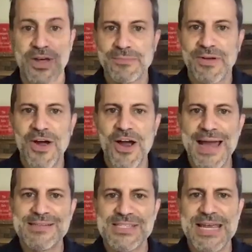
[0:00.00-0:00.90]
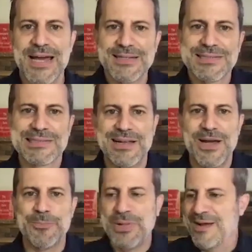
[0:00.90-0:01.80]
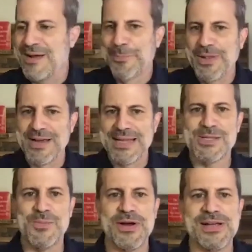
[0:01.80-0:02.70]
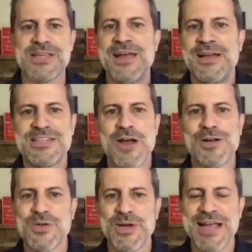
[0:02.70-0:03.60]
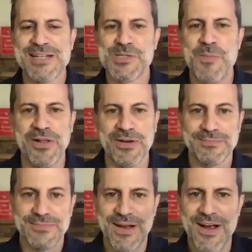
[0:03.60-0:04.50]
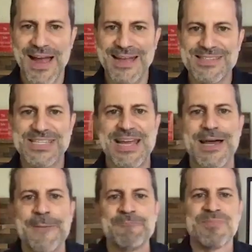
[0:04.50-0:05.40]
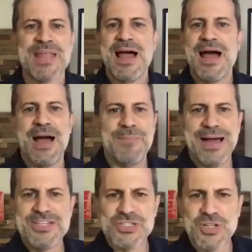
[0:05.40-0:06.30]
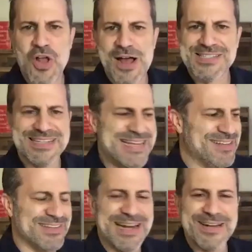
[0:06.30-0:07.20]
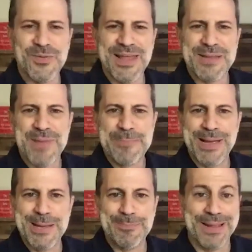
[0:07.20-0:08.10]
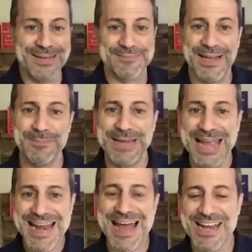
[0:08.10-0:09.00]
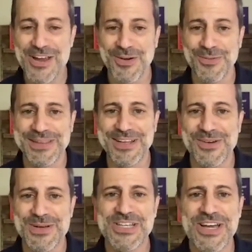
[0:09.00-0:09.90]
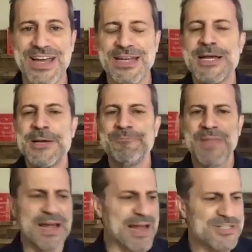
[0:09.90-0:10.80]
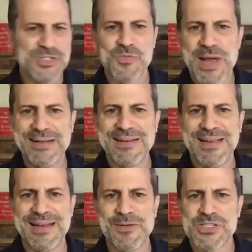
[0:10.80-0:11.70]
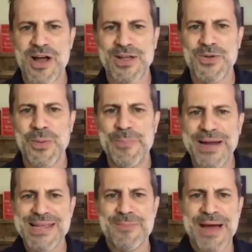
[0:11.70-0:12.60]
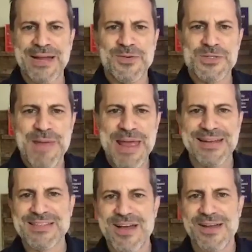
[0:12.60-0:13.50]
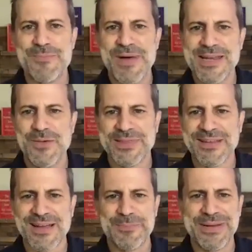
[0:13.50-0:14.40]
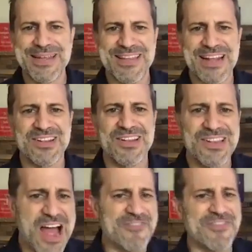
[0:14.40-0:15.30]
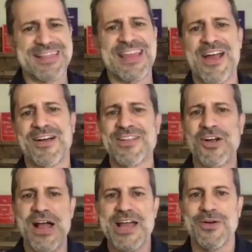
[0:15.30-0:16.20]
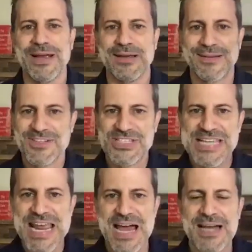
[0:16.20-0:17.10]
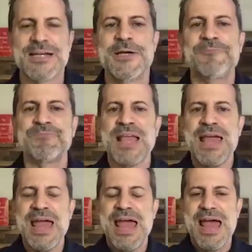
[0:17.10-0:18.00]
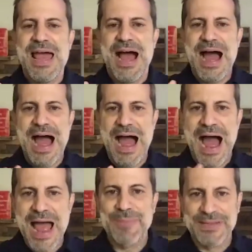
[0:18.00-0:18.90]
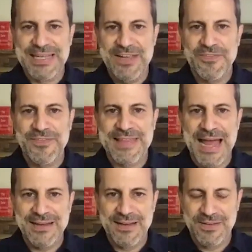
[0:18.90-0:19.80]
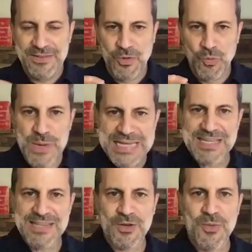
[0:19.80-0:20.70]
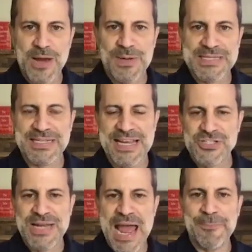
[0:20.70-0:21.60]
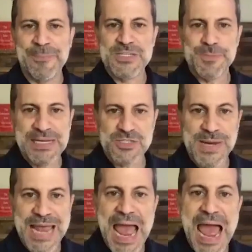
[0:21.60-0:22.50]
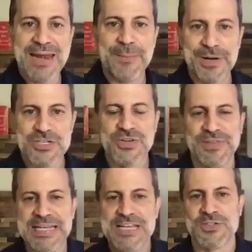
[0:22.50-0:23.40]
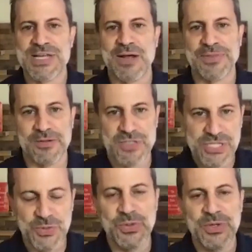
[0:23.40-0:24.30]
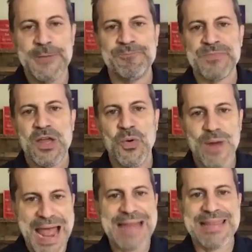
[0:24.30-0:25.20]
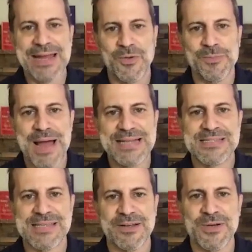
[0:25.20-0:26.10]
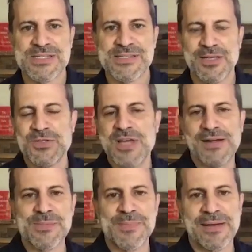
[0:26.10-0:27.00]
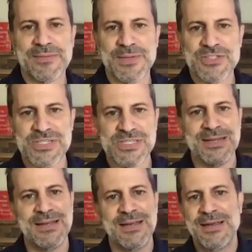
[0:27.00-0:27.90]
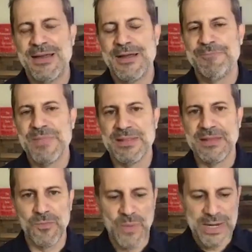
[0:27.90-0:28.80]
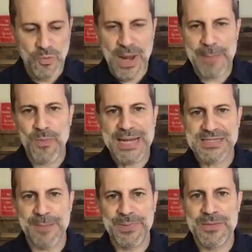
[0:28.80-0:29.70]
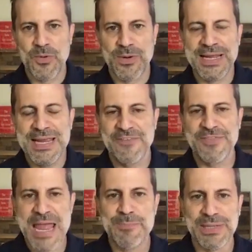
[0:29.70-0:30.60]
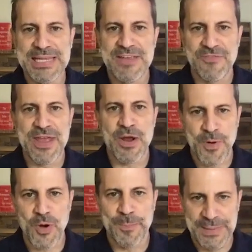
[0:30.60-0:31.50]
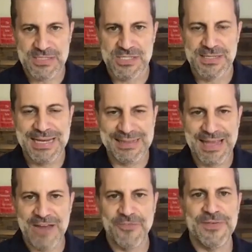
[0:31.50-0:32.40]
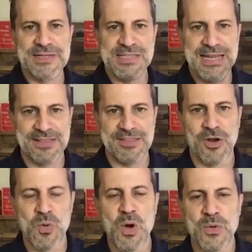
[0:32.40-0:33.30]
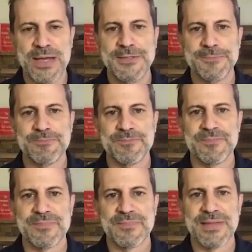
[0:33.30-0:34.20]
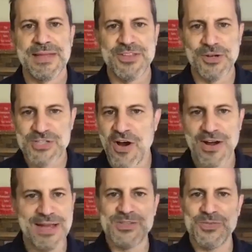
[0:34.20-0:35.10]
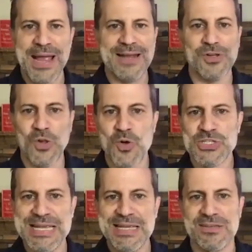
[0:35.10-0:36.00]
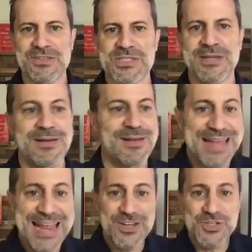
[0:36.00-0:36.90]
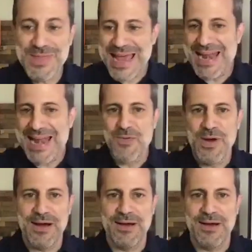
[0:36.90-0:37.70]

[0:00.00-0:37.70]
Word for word: All right, see ya. Unplug, plug in somewhere else. Territory got smaller. All right, see ya um, I just lost a deal and I don't like my pipeline. I'm getting out of here when the going's good. I, I, just went and I was talking to a buddy of mine who's making a ton of money with the company and they love it there and they're hiring. See ya. I believe that the reason the great resignation happened is because we had a bunch of leaders out there too who had that old mindset, Chris, like you talked about, which is when a rep wakes up in the morning, if they believe their purpose in life is to hit their quota, hit their targets, right? Close deals. They can do that anywhere.